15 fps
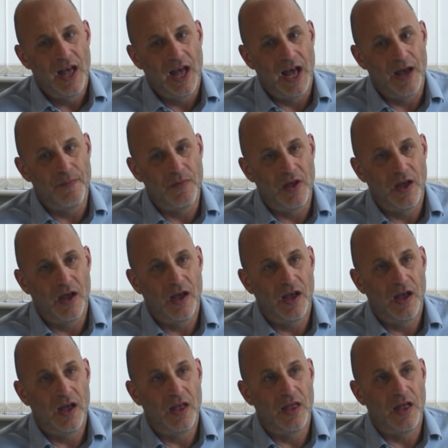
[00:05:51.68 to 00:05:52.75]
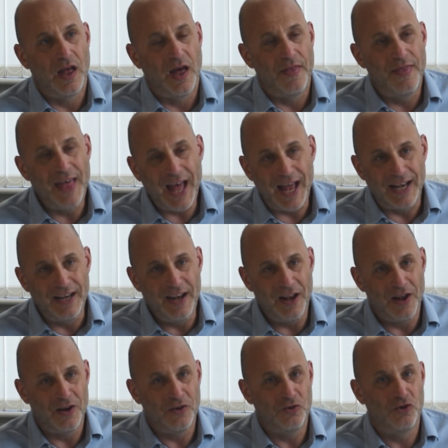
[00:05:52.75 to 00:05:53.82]
And then
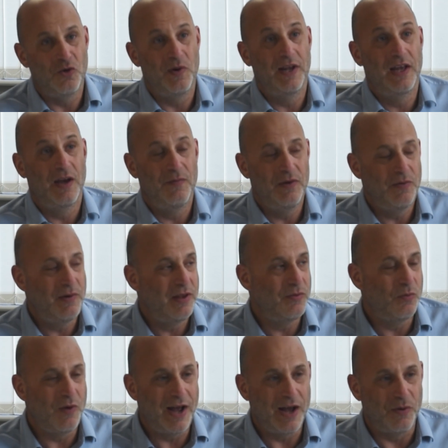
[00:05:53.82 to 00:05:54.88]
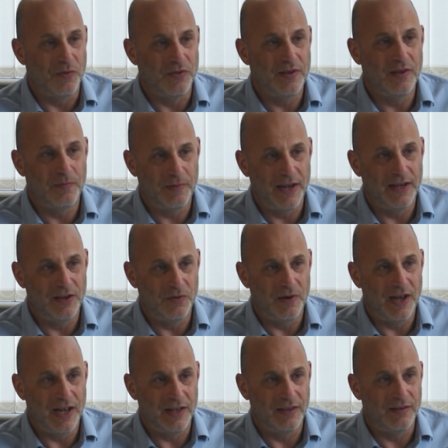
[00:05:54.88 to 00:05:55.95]
during COVID, you realize, wow, this is playing into our
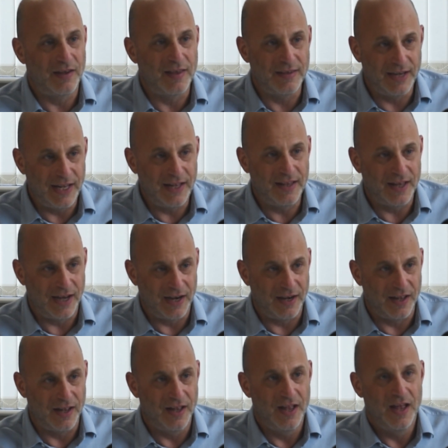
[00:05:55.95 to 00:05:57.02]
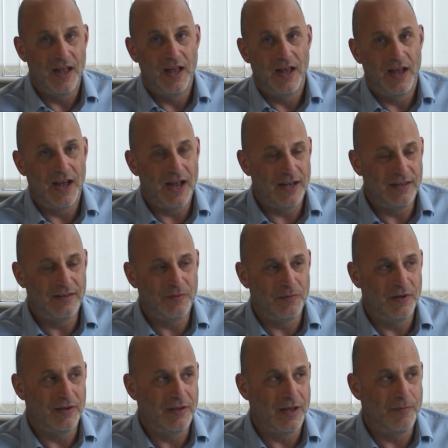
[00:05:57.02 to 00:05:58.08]
hands as a retailer. And someone
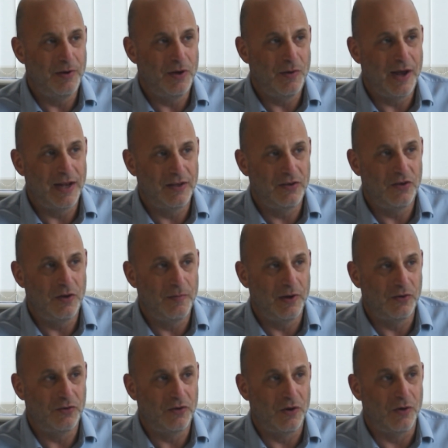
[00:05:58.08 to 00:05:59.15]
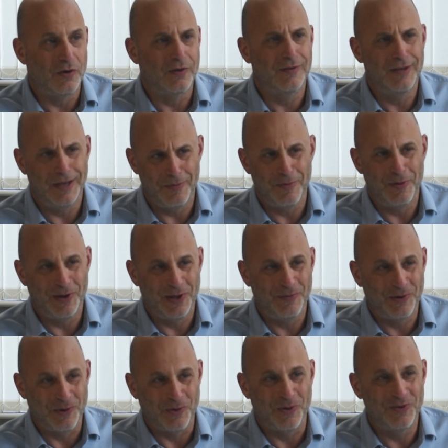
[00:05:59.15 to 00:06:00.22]
at the time who had too much stock, deliberately,
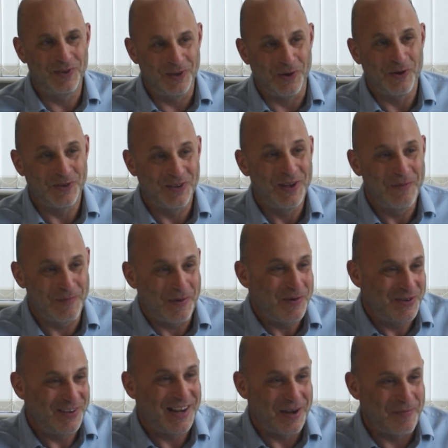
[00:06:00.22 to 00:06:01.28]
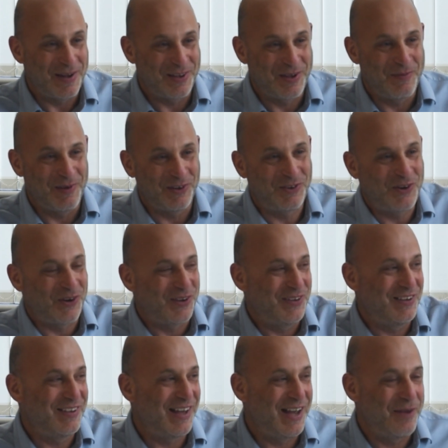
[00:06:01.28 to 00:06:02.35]
of course, not, but we just had a bit too much stock at
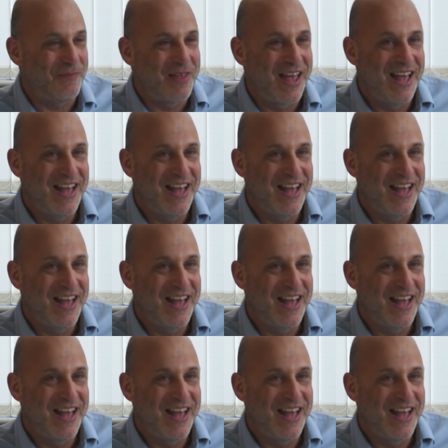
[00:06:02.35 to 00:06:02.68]
the time.